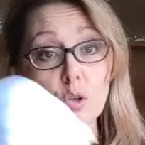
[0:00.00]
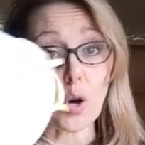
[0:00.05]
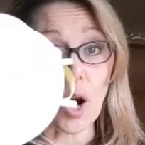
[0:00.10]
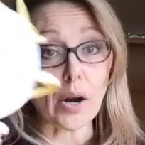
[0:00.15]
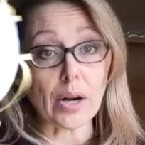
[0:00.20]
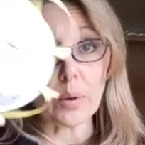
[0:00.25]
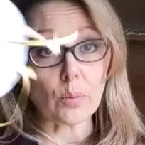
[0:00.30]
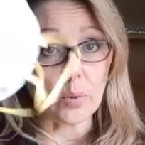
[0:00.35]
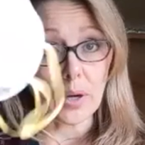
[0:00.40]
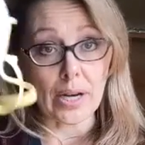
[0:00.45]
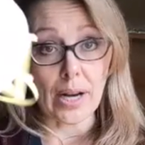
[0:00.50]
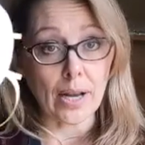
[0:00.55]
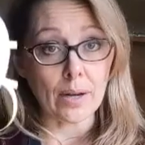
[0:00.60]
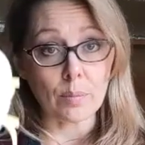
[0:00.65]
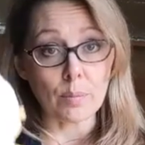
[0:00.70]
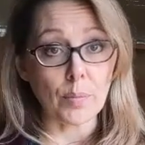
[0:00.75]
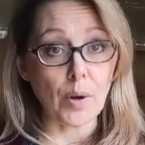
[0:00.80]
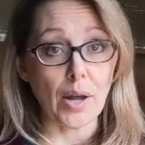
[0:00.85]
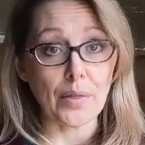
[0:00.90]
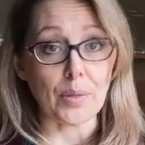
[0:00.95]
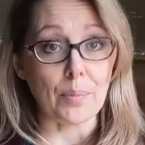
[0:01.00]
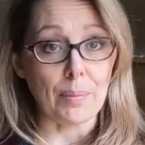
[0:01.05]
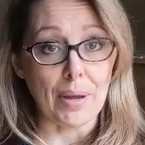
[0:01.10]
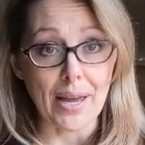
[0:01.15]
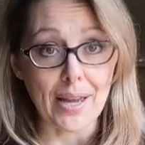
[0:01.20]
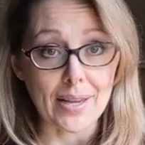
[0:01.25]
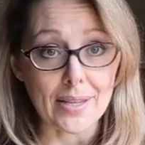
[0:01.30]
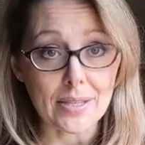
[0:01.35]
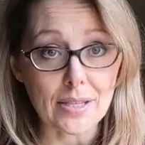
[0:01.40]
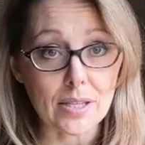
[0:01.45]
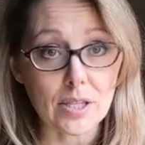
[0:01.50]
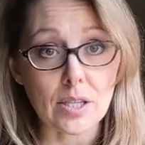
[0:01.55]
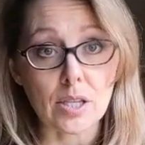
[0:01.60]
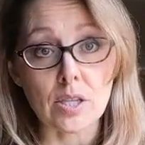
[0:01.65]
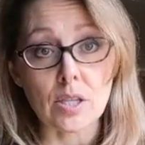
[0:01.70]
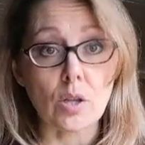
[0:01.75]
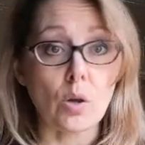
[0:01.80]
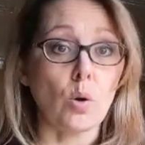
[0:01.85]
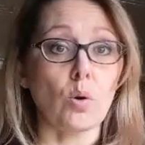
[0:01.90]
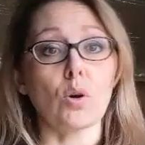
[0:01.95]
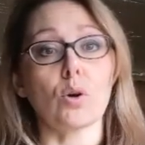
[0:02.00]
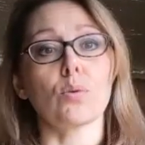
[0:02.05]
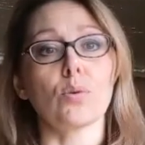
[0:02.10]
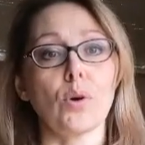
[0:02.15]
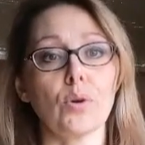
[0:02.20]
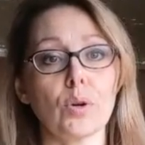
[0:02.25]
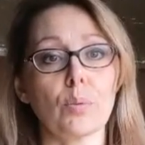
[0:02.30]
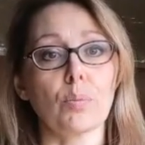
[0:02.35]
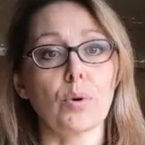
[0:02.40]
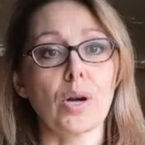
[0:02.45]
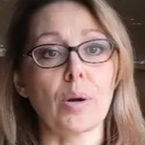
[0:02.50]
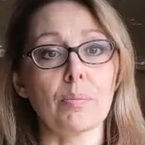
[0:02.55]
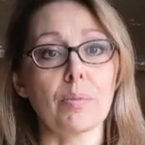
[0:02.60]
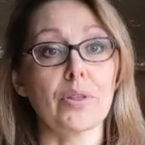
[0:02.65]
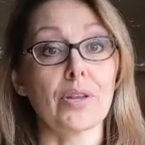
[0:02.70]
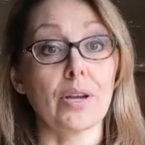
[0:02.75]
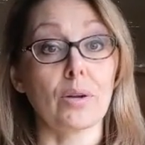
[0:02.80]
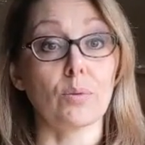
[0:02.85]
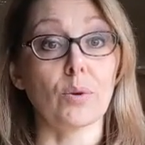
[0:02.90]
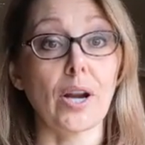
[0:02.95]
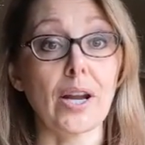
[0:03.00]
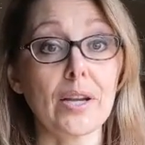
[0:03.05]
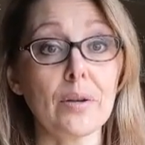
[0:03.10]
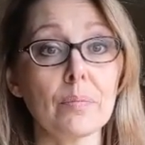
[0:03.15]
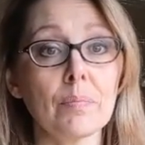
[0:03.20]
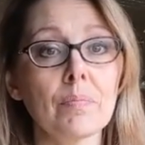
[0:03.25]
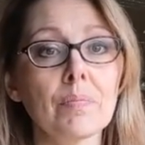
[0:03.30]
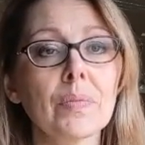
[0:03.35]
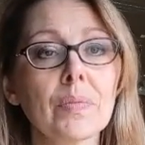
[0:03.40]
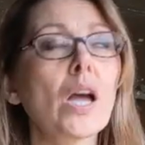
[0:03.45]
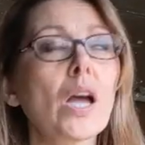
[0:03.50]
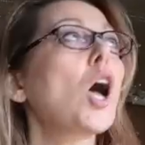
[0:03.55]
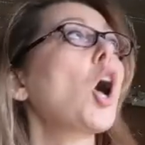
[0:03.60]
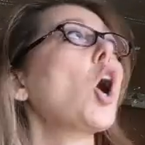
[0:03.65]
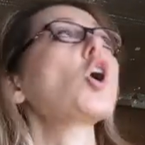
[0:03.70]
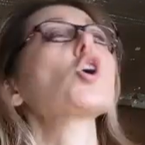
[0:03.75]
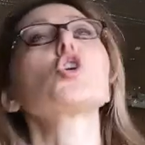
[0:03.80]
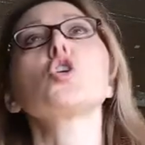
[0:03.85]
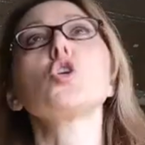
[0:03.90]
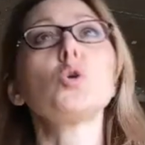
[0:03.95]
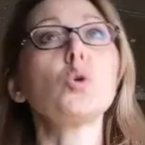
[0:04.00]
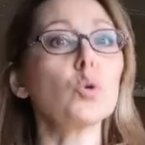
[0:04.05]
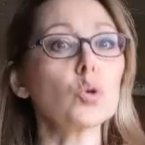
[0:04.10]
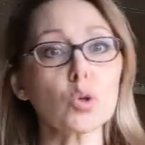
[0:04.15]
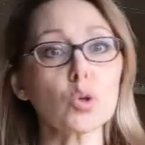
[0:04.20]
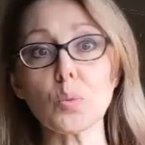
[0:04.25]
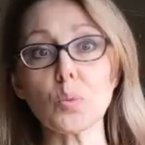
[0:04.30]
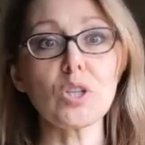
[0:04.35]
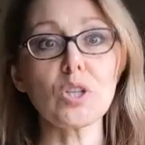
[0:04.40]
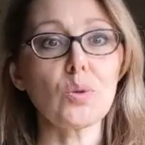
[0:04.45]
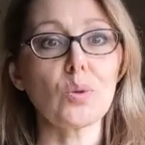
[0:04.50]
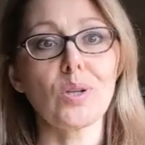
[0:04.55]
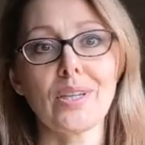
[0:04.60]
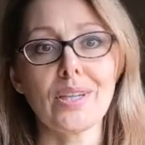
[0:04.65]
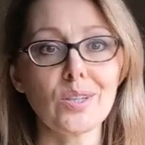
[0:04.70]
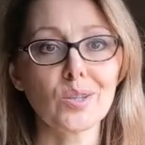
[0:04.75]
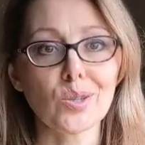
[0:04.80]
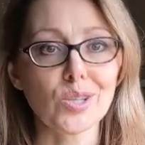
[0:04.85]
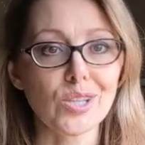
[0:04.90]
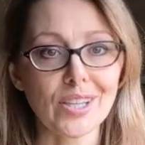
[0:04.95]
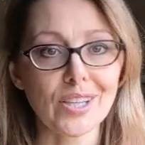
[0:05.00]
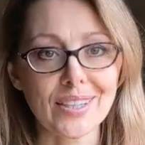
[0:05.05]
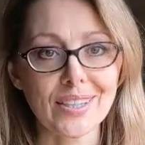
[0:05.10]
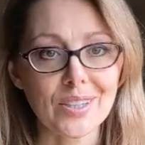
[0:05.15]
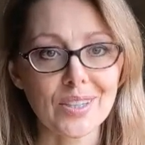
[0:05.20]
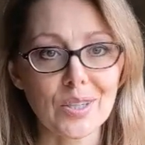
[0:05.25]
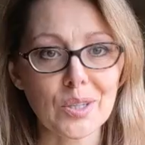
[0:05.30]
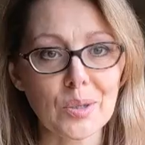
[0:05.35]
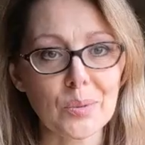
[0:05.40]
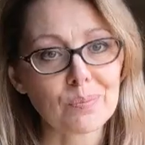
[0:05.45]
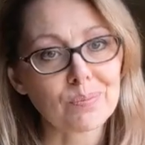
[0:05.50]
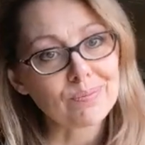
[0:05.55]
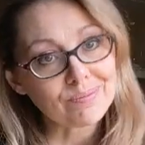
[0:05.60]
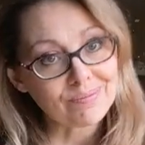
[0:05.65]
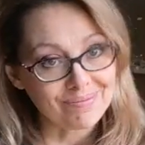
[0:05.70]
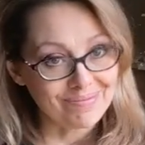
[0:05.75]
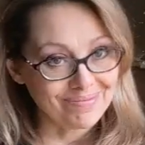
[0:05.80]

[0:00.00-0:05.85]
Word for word: you already went out and bought the masks because the whole corona prep thing, right? Use them when you clean your chicken coop.